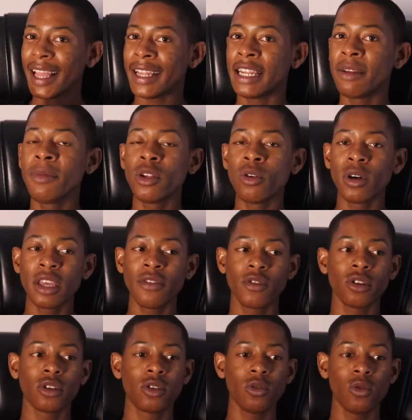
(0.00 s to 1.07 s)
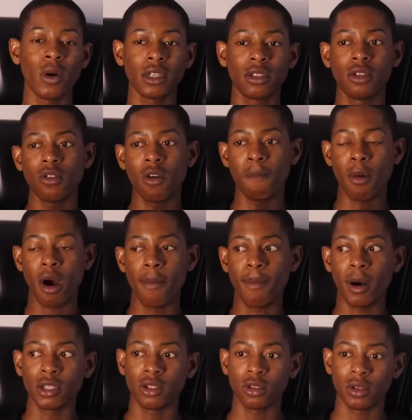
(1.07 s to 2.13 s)
let me know if you do want to know more
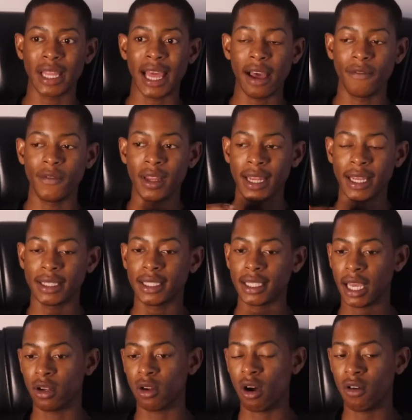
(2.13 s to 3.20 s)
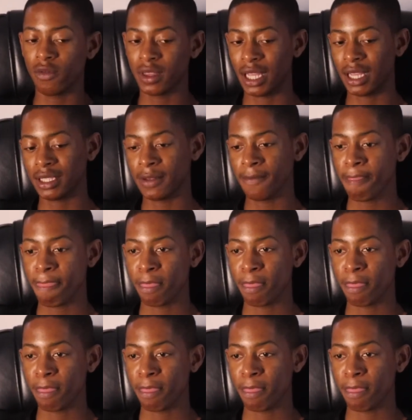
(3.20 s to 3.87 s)
about, you know, the affiliate side of things.